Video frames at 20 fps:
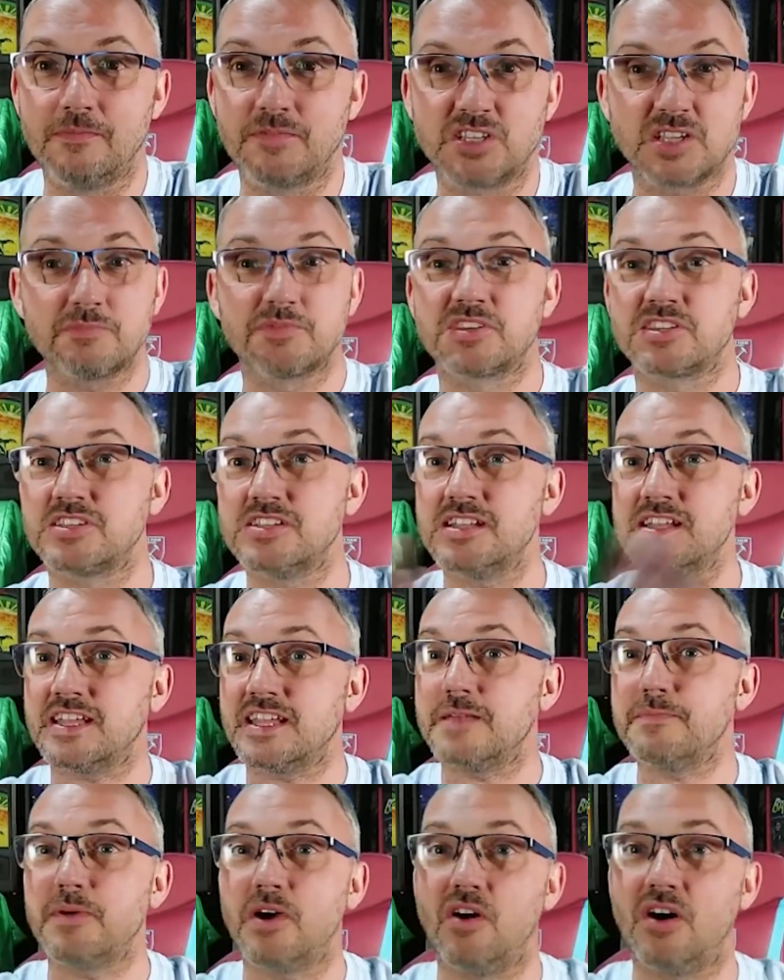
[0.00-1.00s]
Some
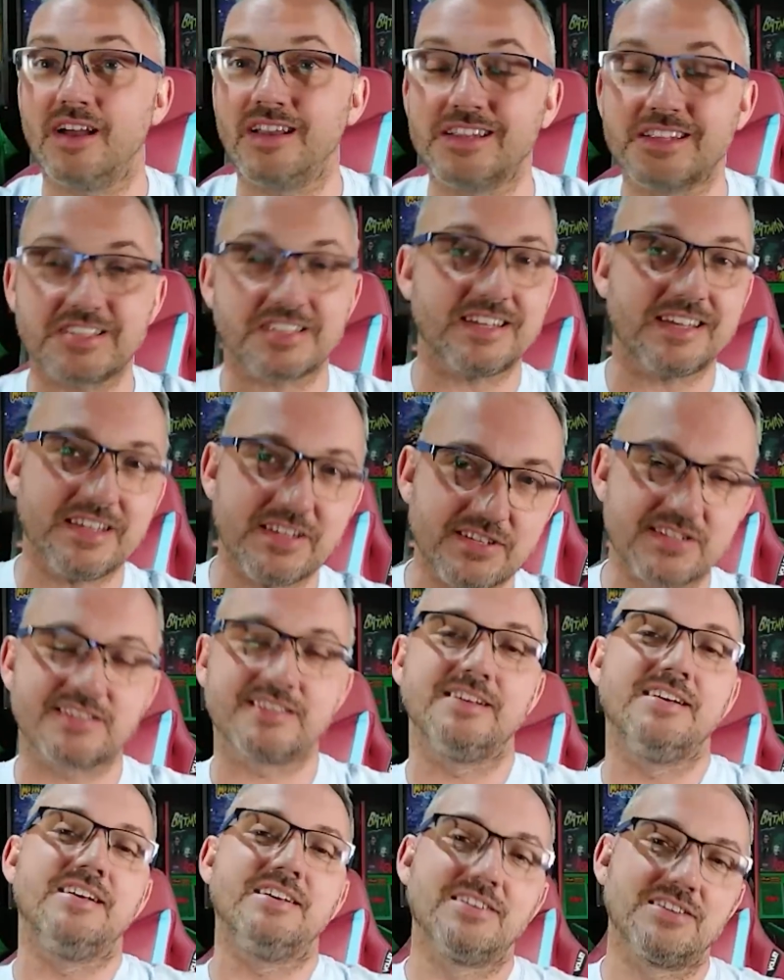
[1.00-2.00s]
sneaky behind the
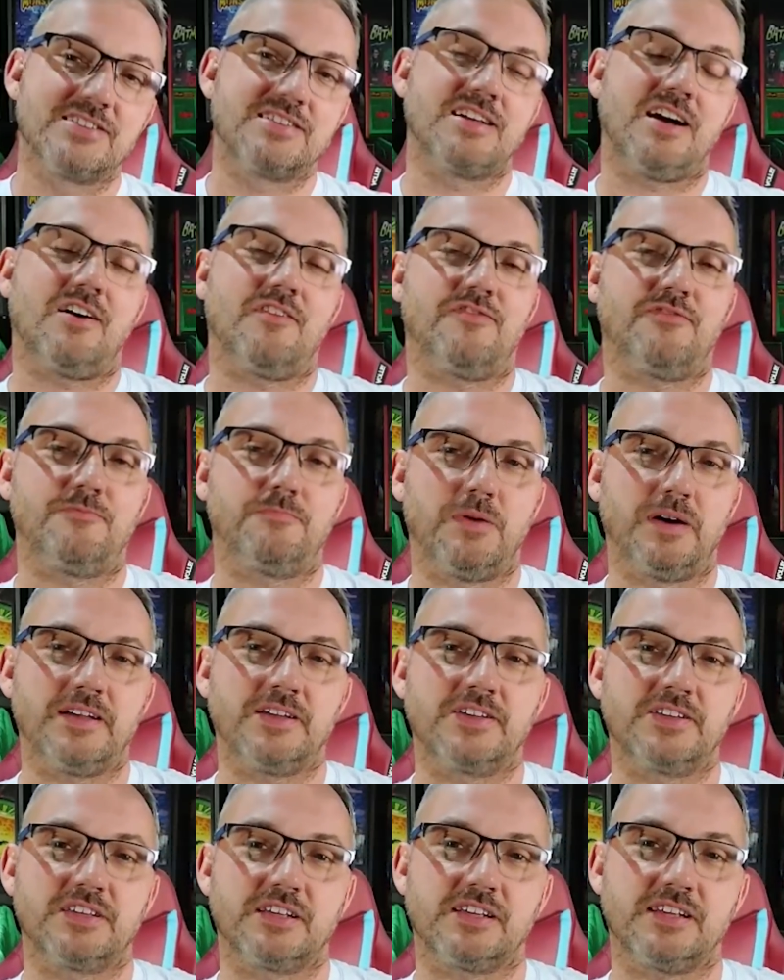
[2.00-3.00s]
scenes stuff,
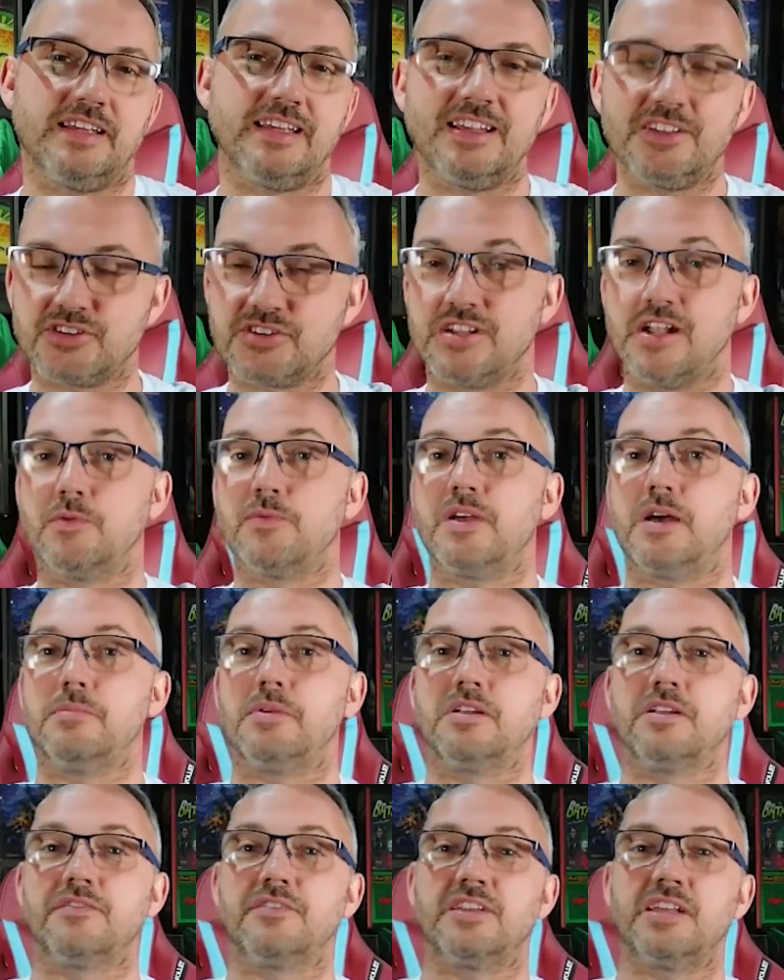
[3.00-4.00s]
basically. As you know, we
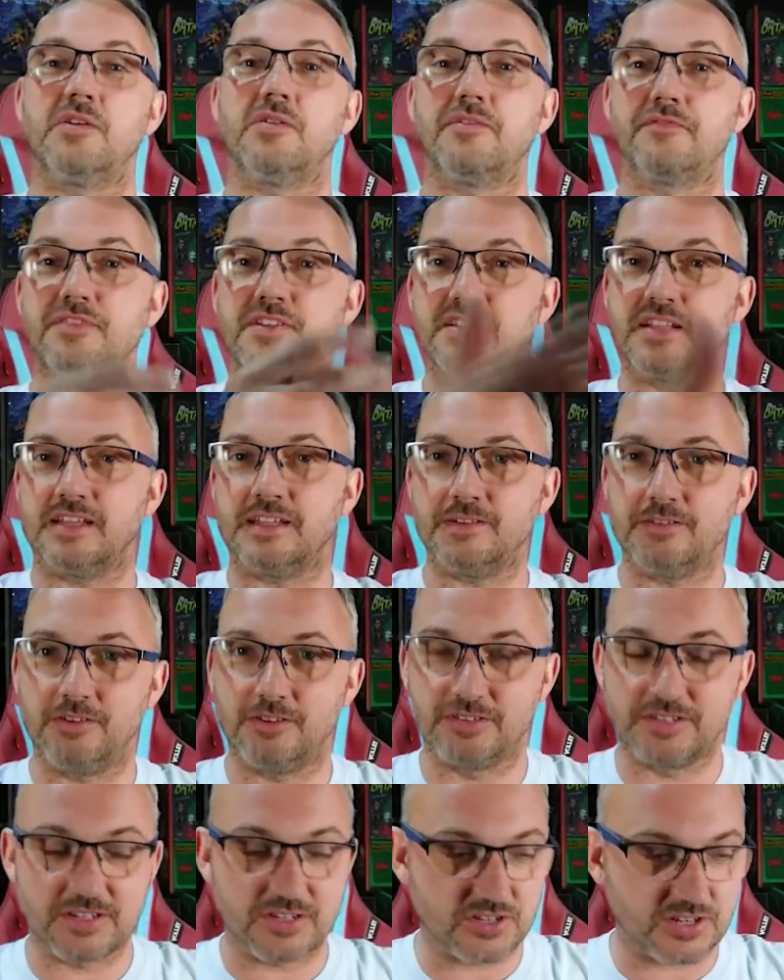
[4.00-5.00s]
upload a video every day
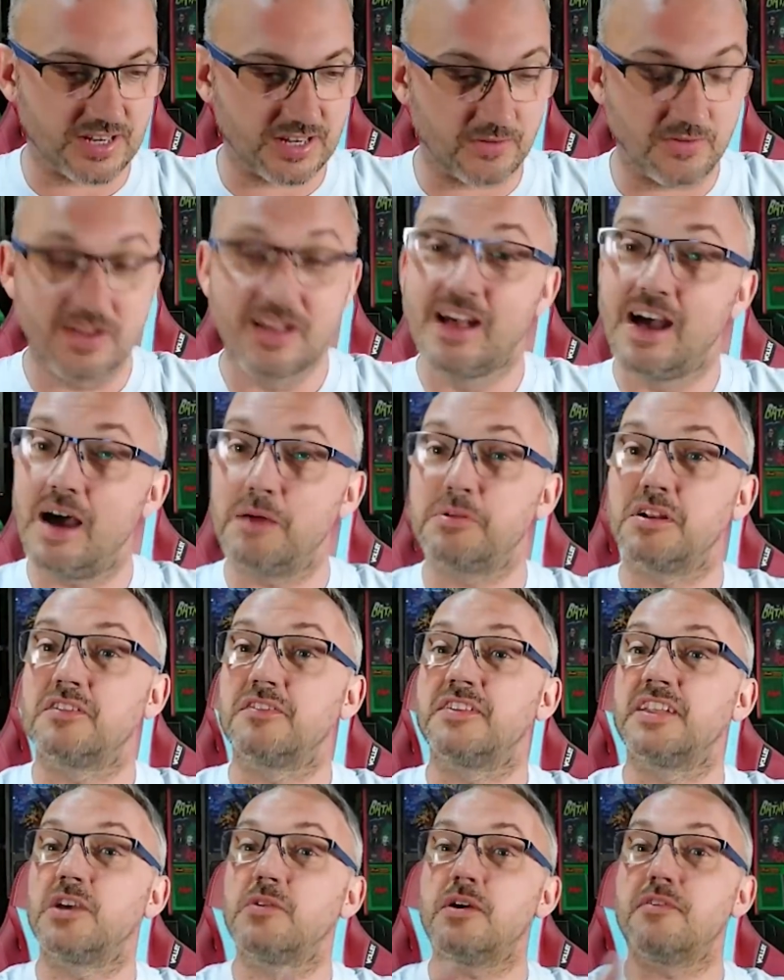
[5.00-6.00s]
on this channel. Upload a
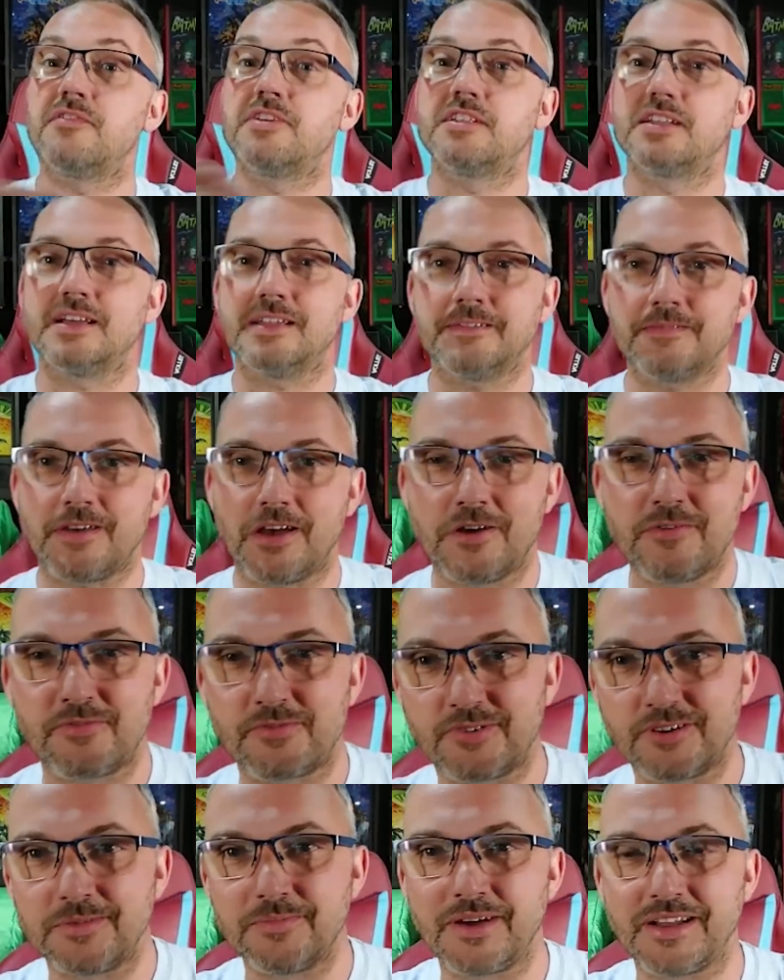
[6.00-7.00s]
video every day
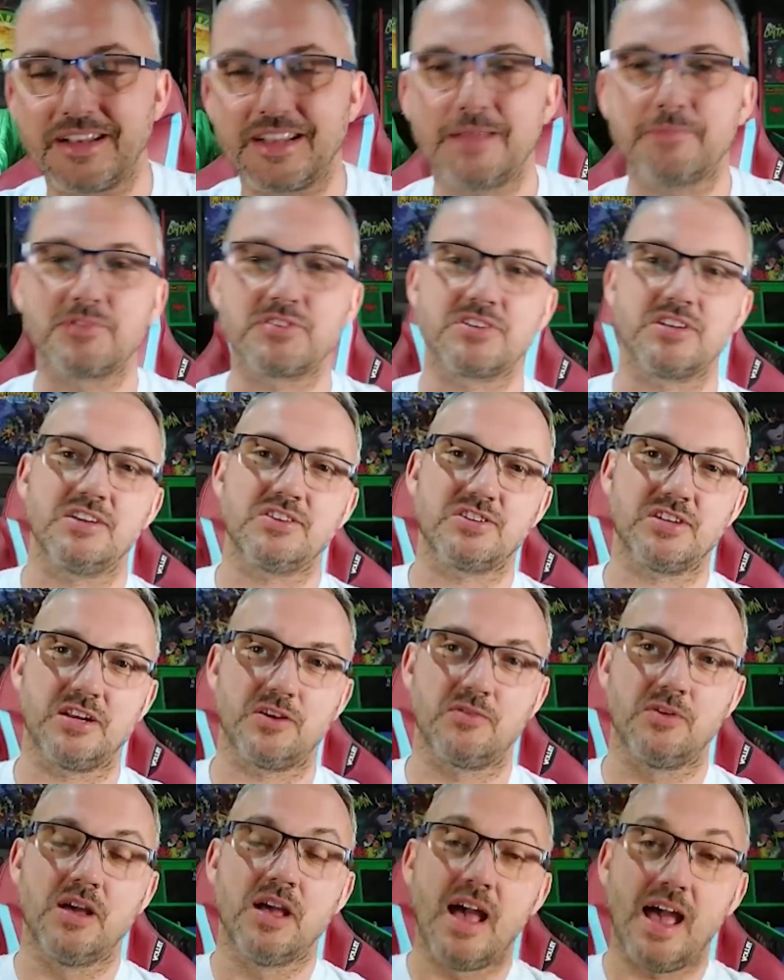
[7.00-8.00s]
over on the main Hammer Chat
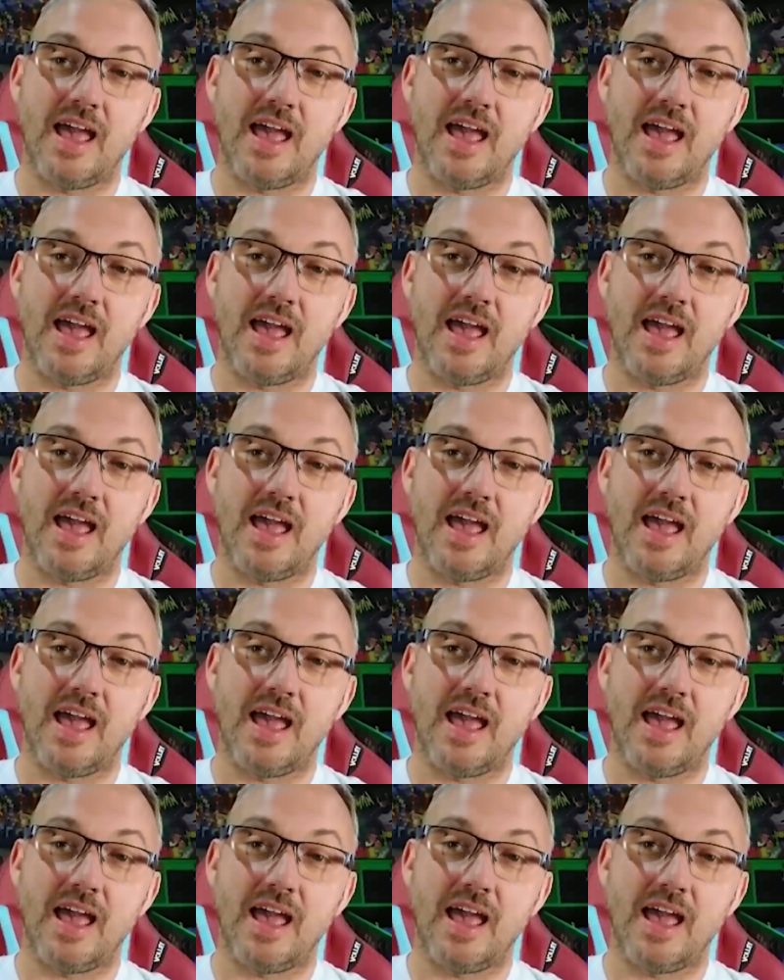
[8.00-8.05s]
channel.